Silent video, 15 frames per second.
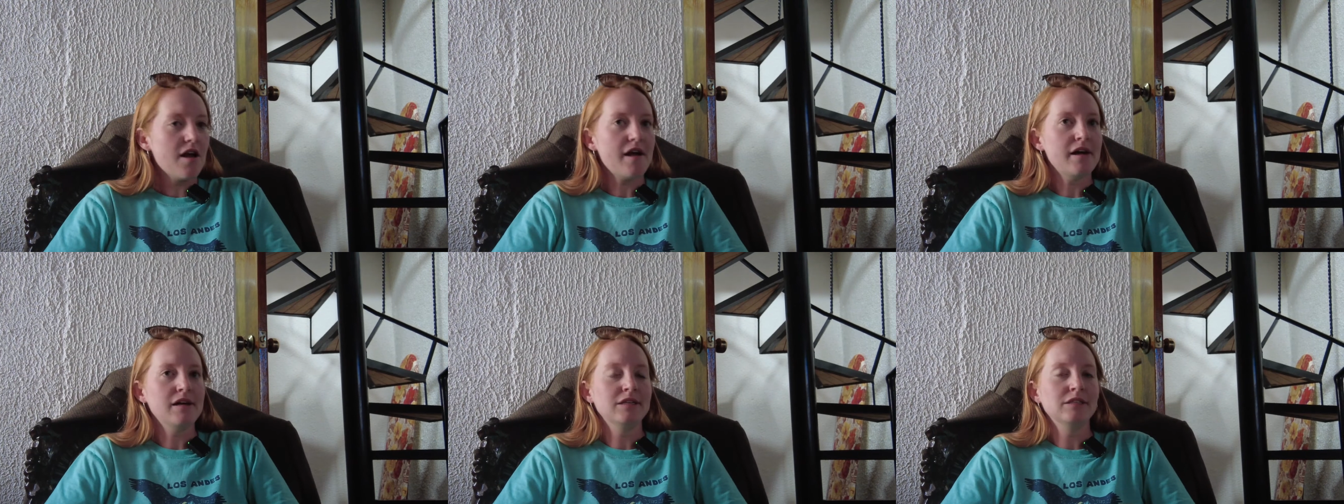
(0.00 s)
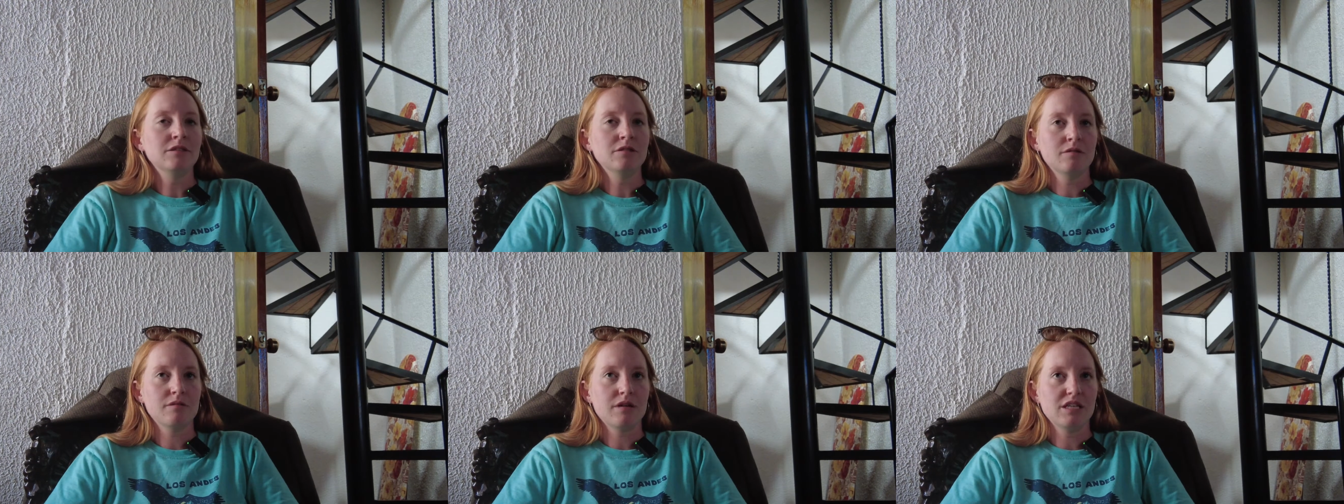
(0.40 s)

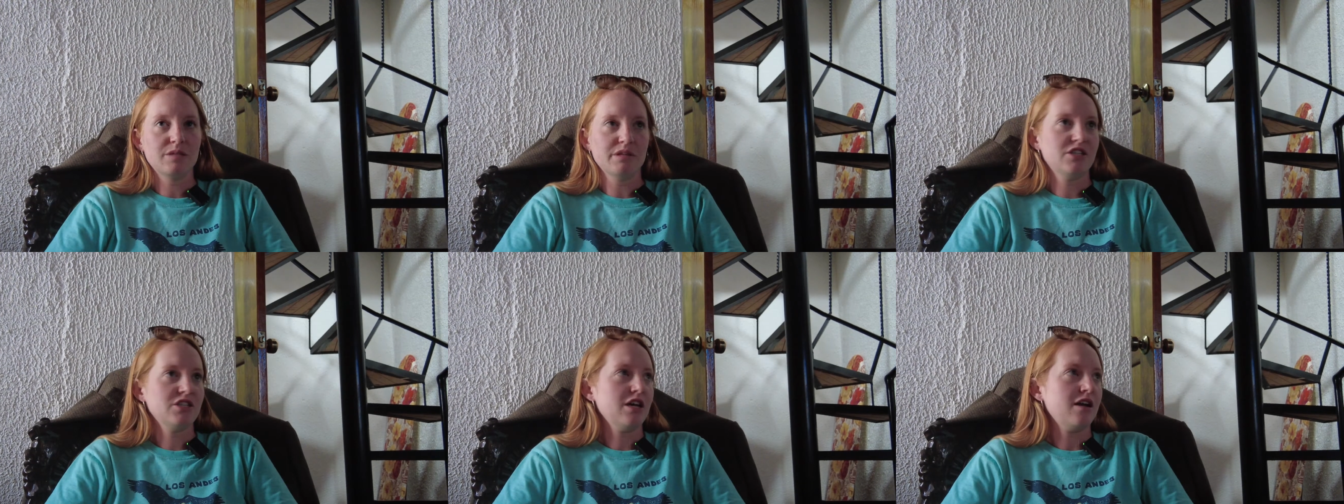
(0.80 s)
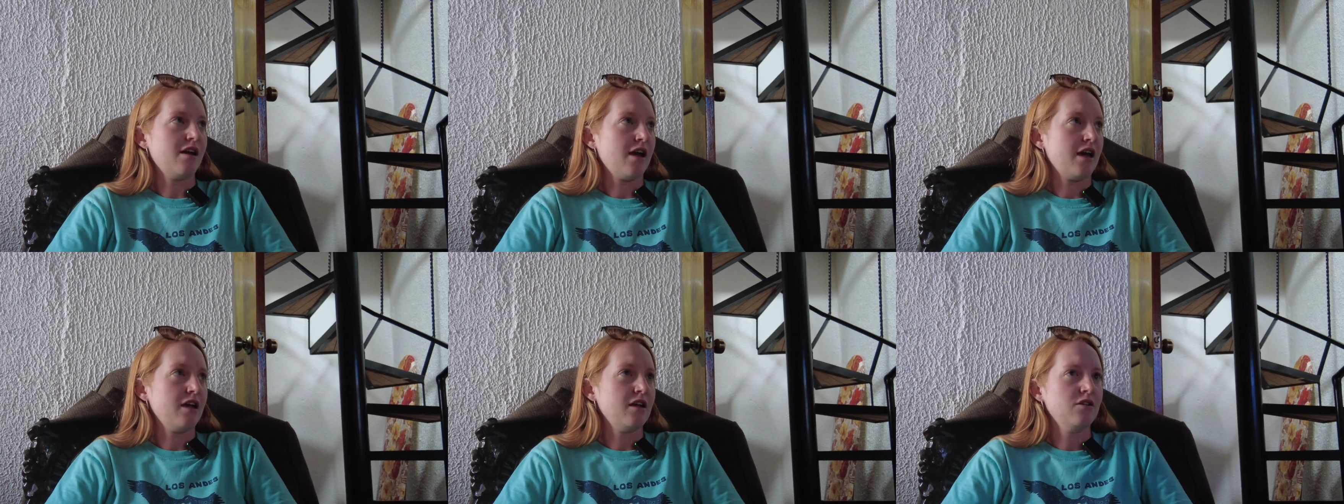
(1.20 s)
And especially at
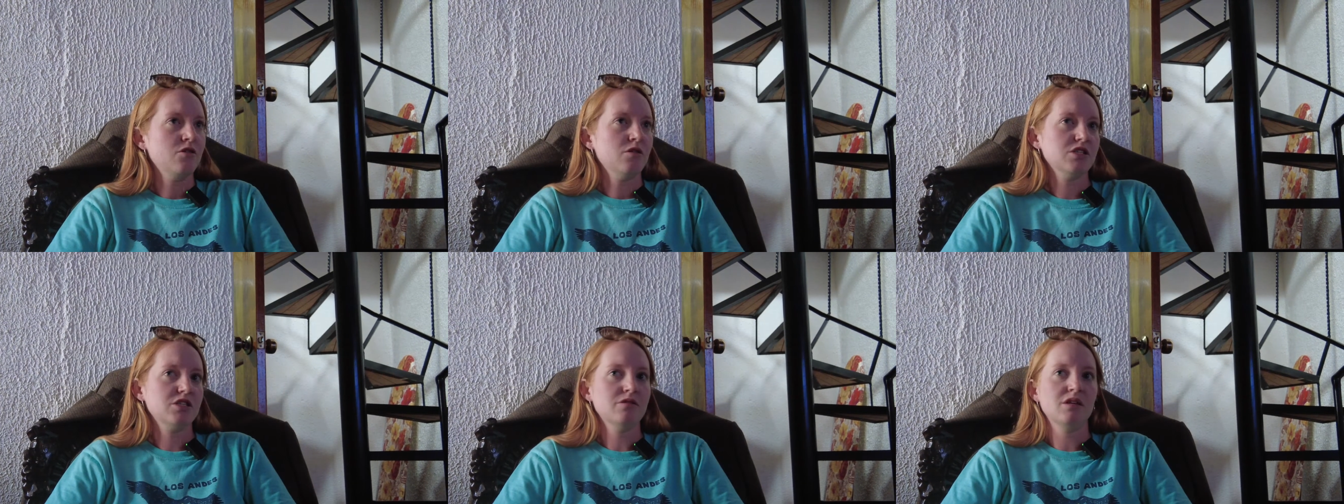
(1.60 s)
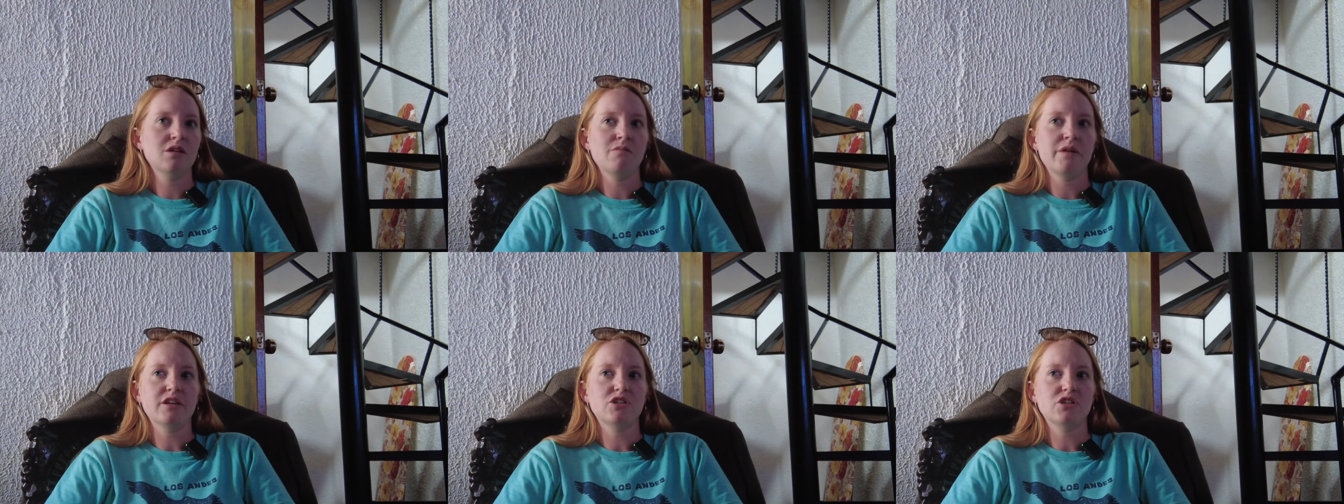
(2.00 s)
night, and you also need
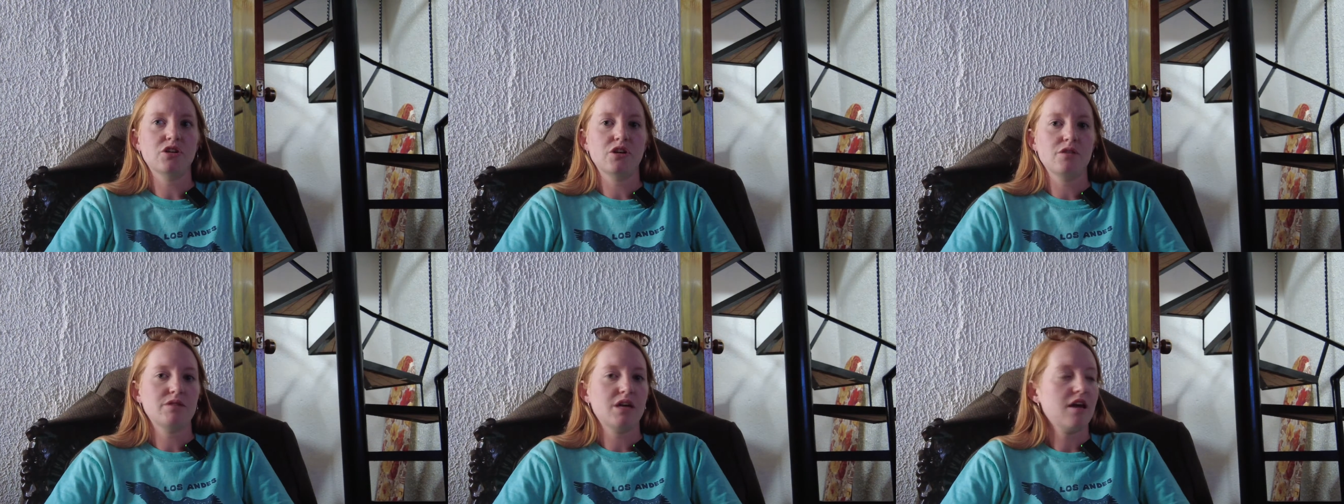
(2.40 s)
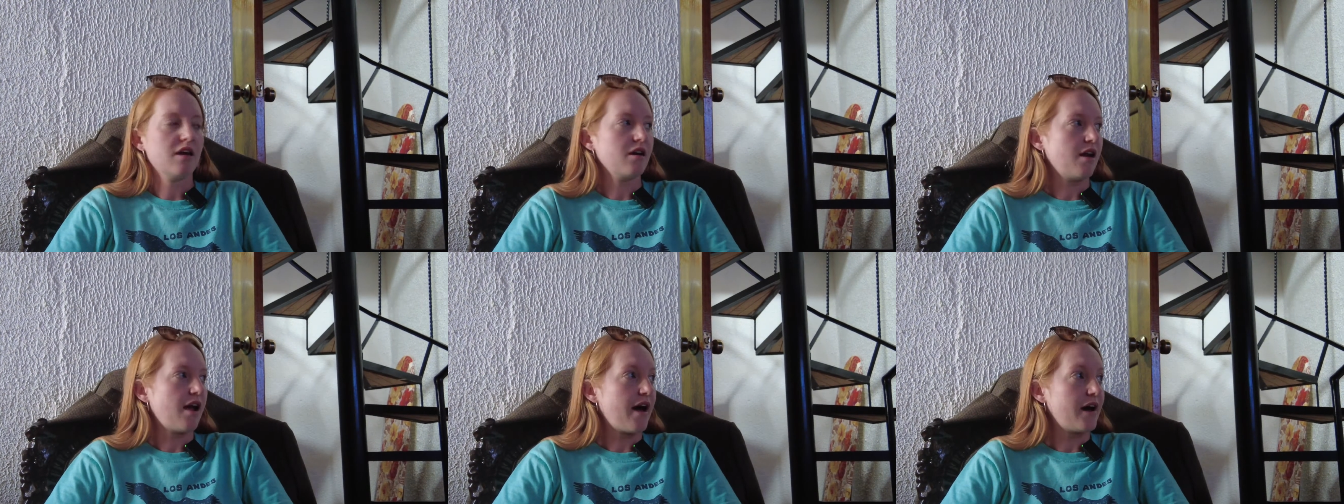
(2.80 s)
to make sure you take
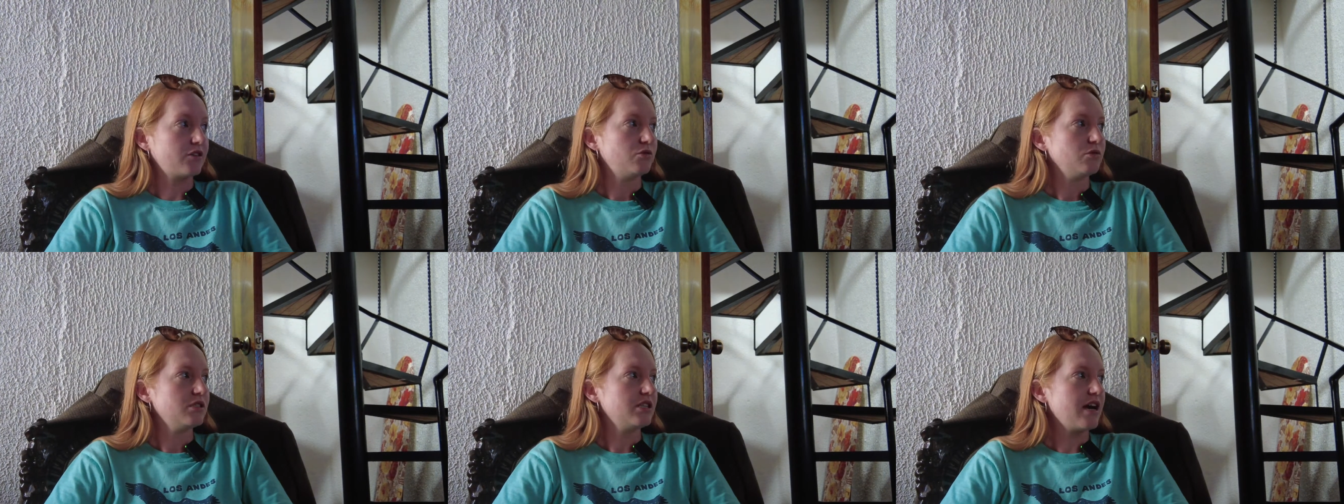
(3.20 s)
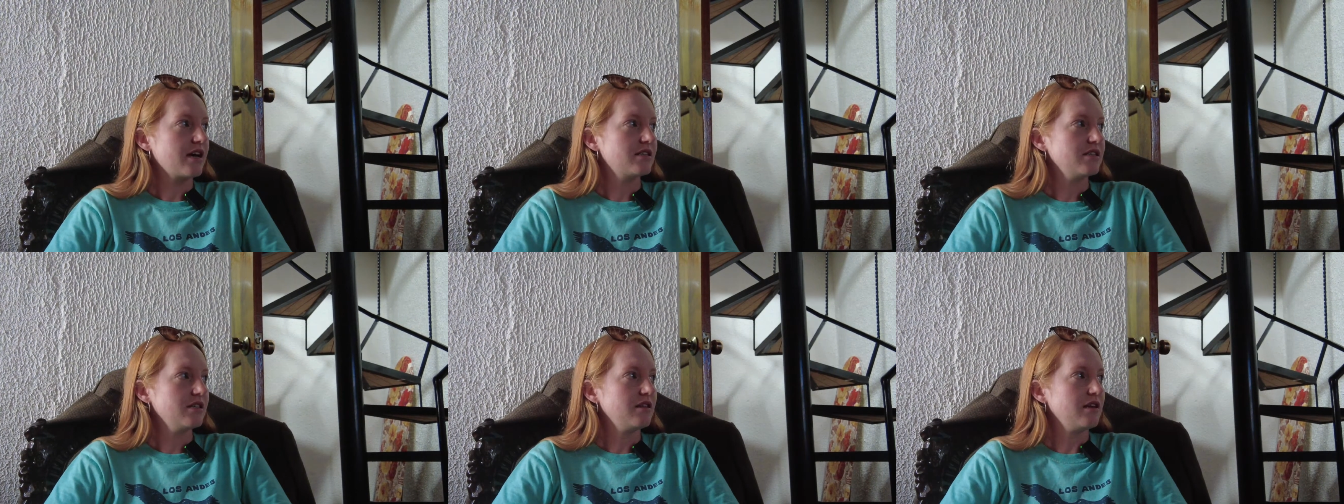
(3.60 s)
an actual taxi,